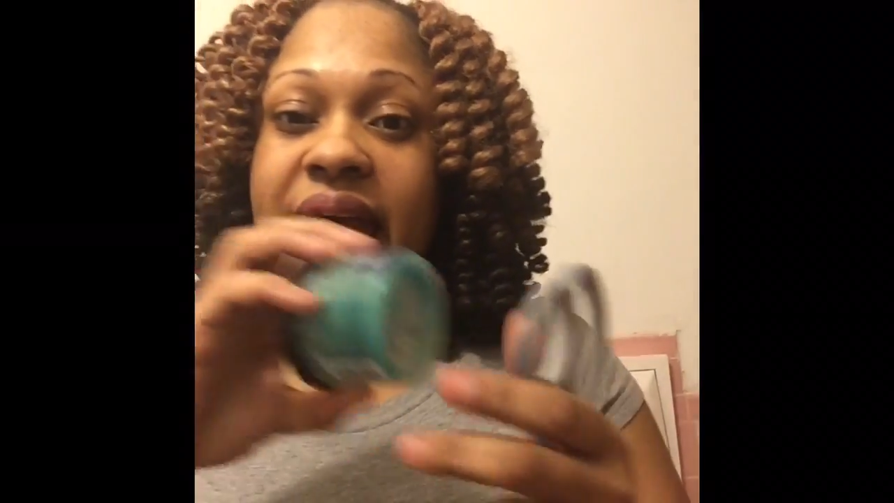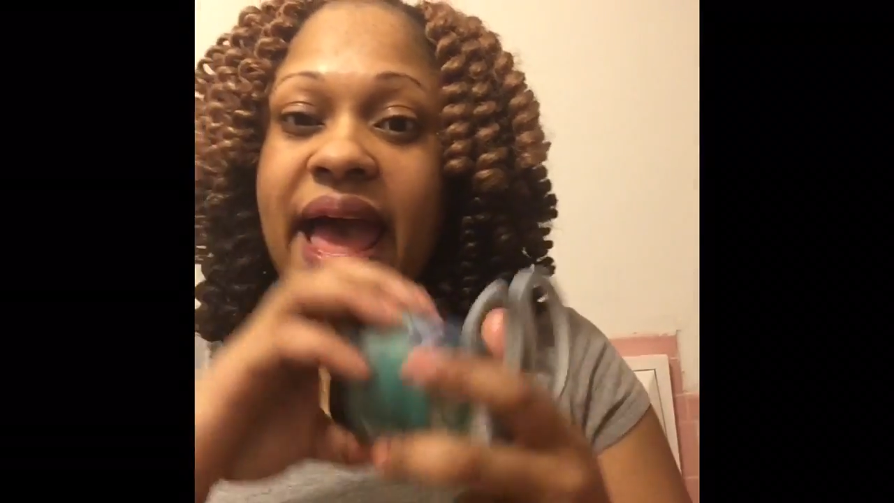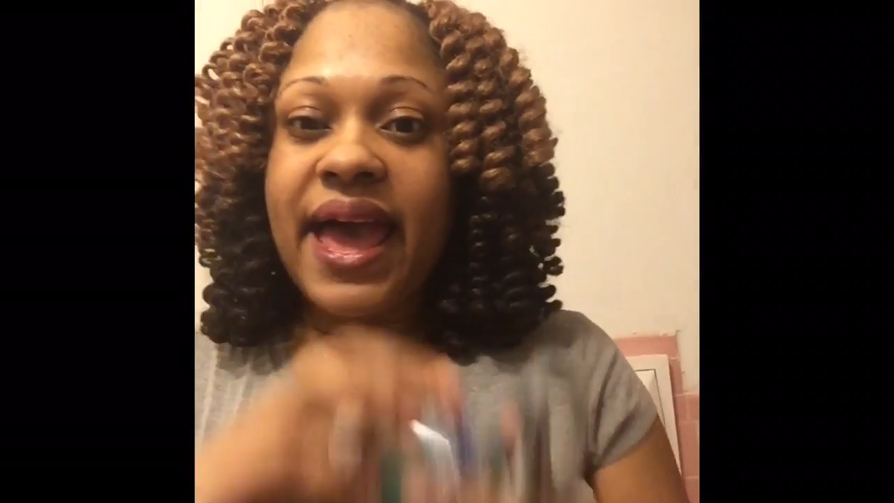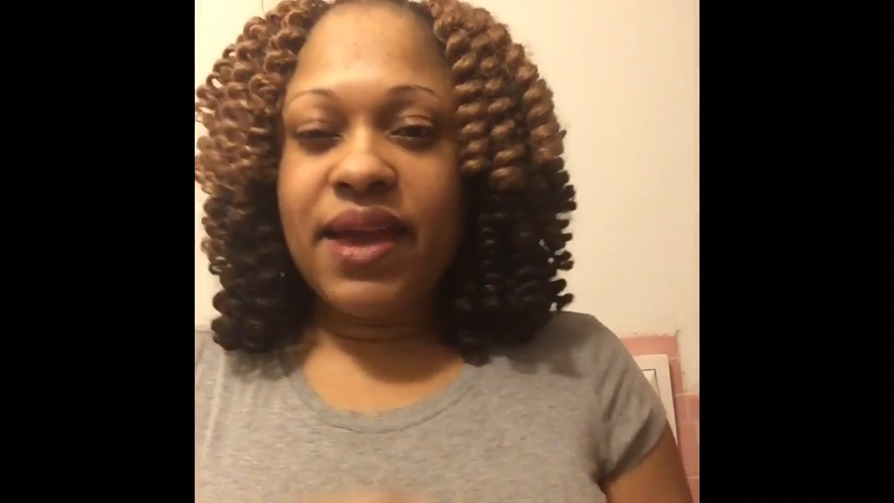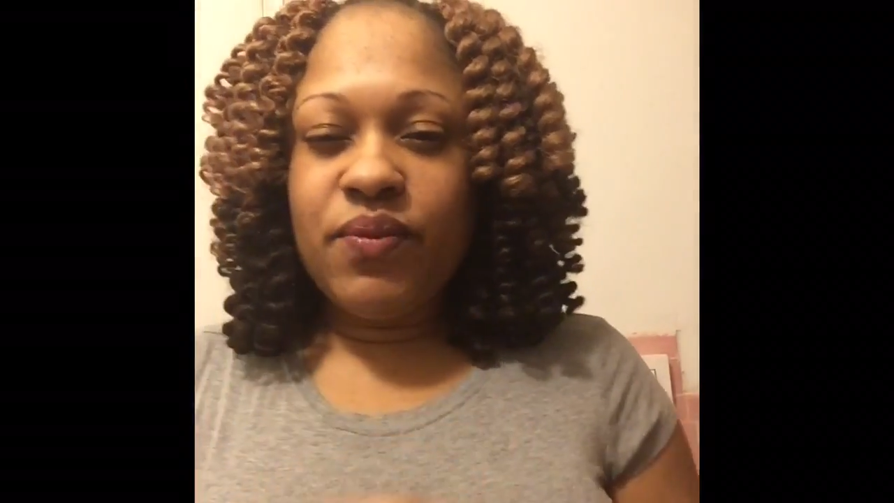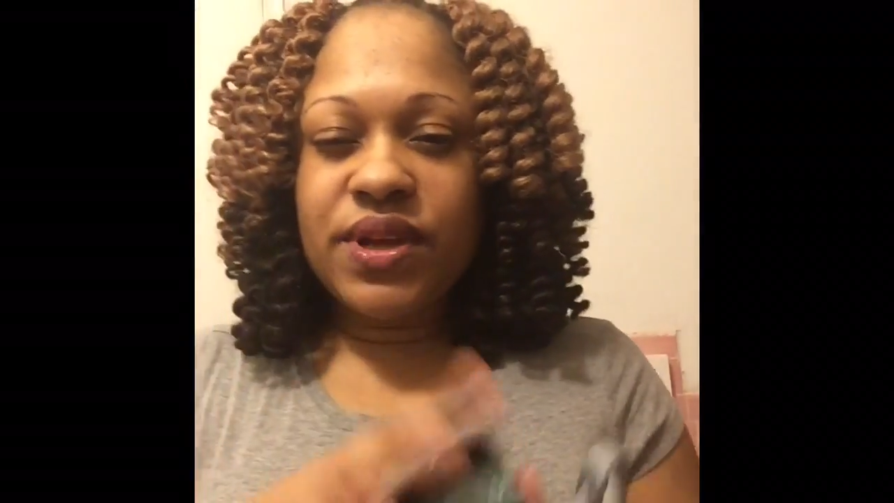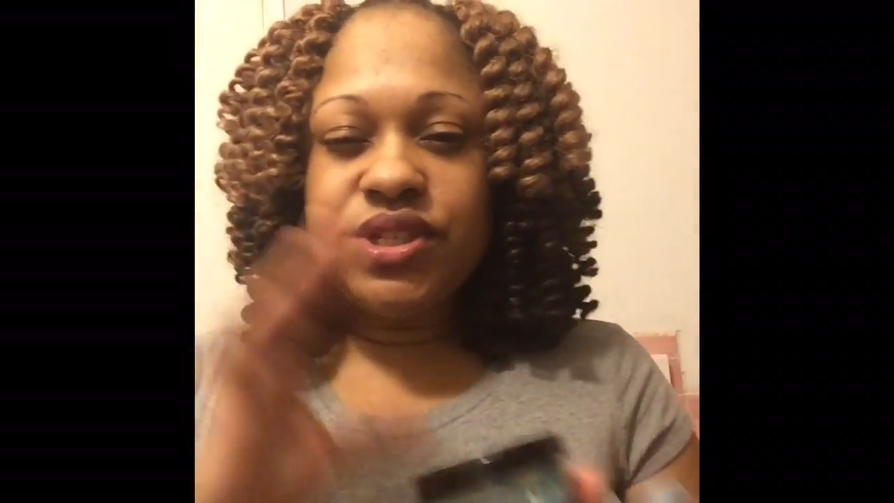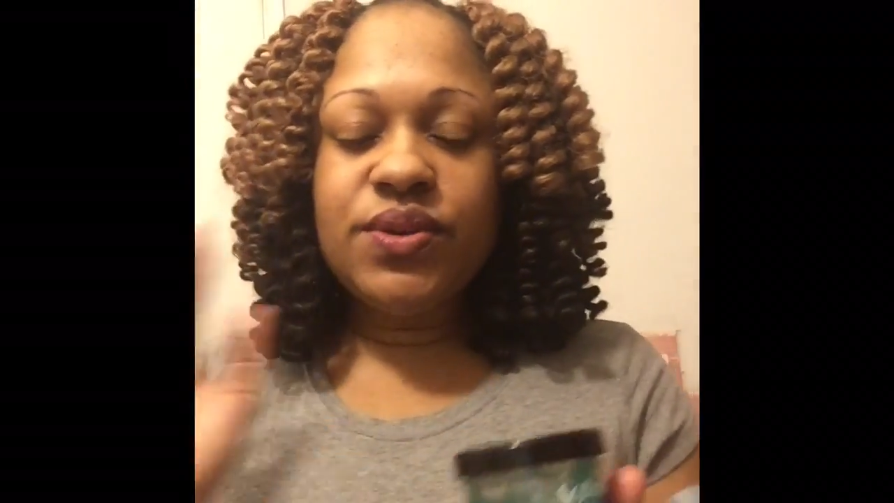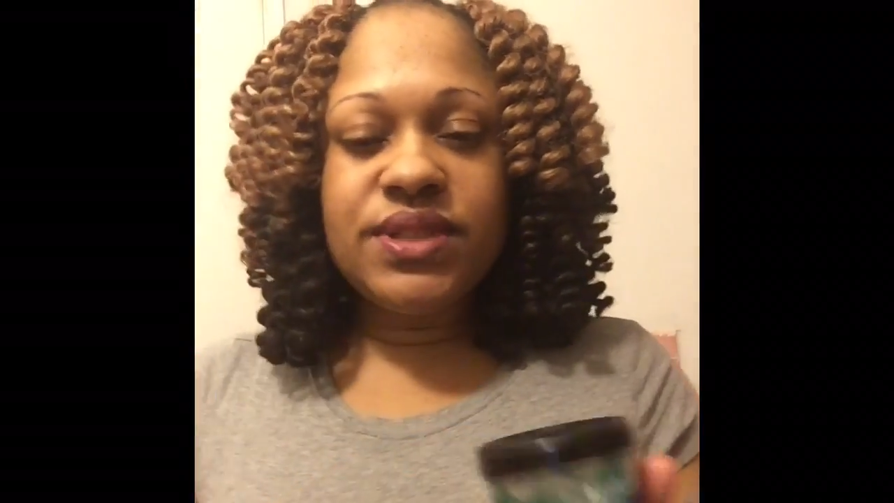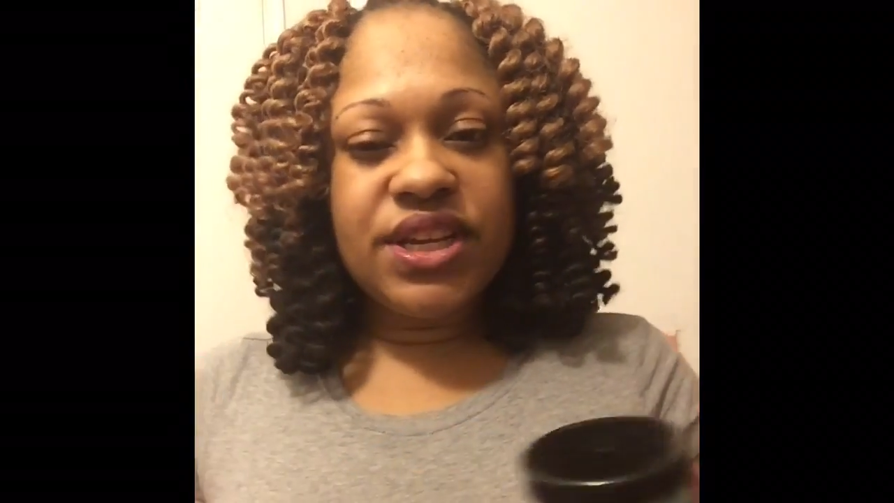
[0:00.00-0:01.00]
I was
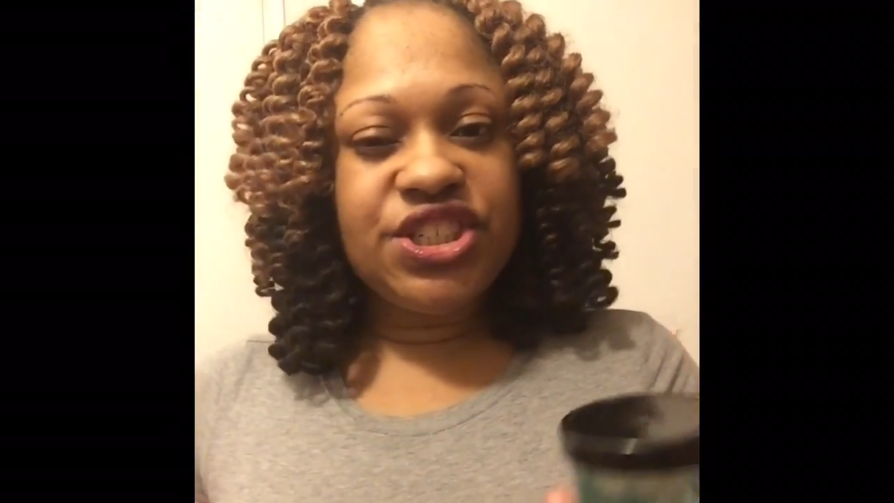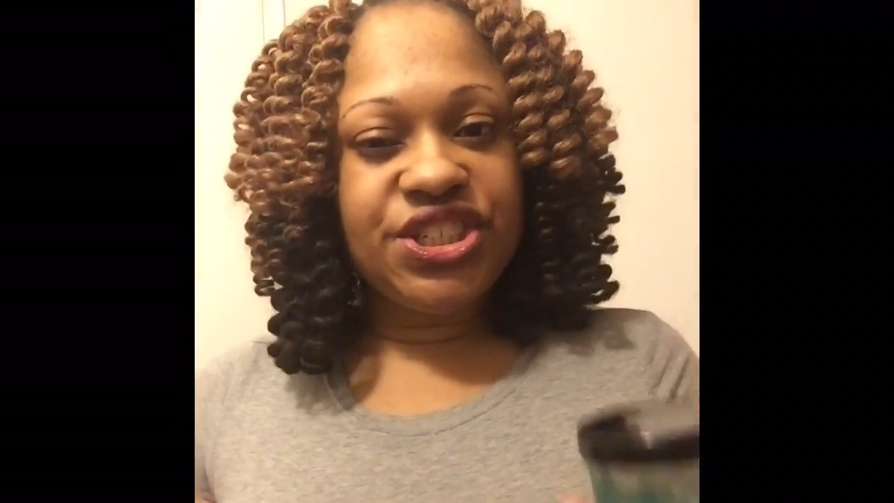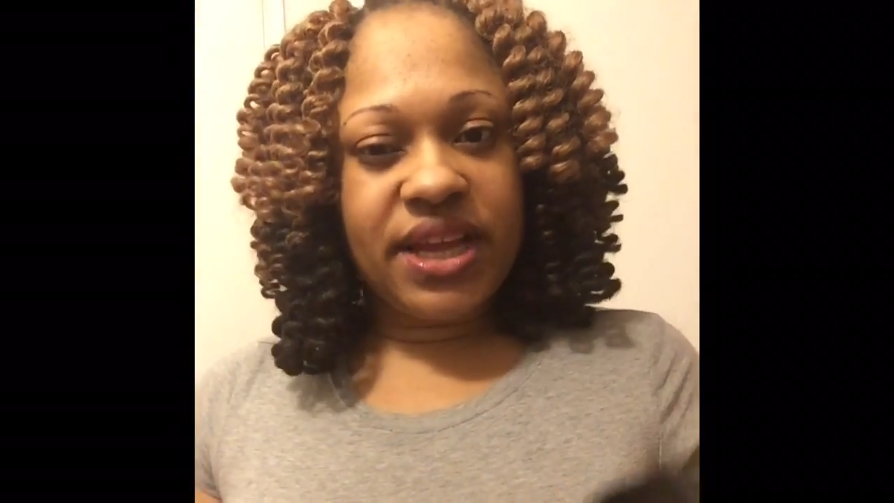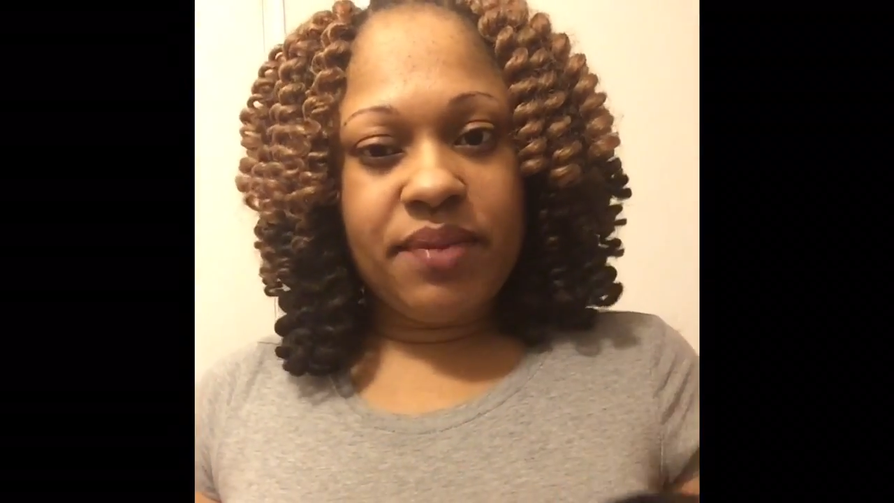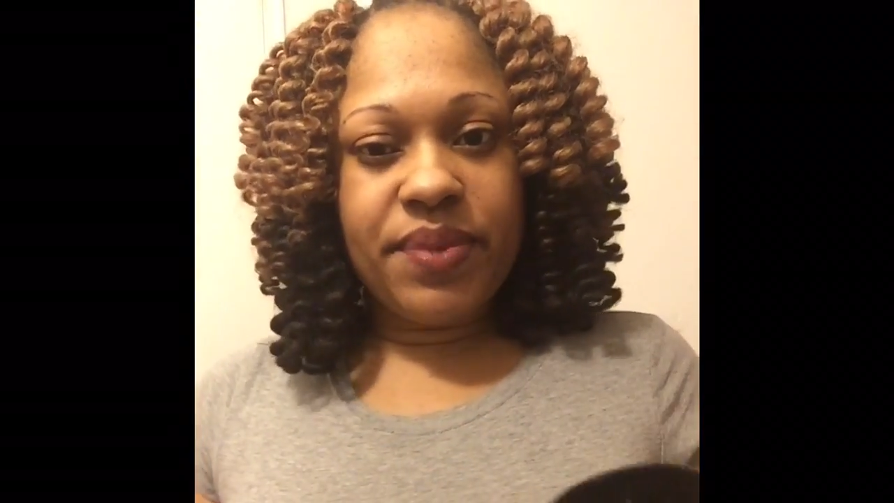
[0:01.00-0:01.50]
using shea